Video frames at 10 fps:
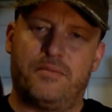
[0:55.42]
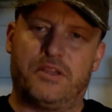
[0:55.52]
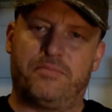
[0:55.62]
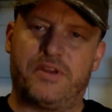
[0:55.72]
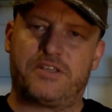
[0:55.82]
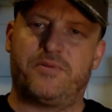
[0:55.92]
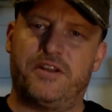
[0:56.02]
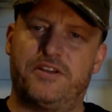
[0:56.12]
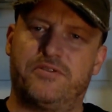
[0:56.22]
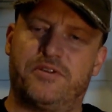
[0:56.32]
But the best
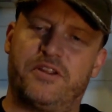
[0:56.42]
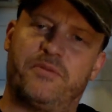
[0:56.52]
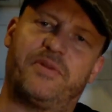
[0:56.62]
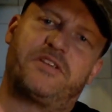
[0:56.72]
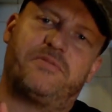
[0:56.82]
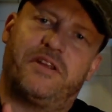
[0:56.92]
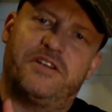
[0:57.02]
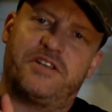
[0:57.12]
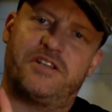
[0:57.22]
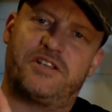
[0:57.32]
way to do it, and the best way
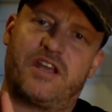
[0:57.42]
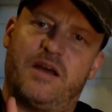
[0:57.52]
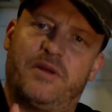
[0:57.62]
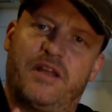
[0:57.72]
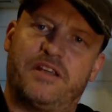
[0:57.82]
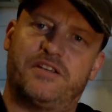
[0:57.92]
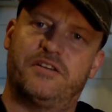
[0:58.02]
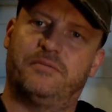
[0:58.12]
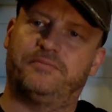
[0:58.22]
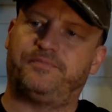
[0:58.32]
to judge your carbonation,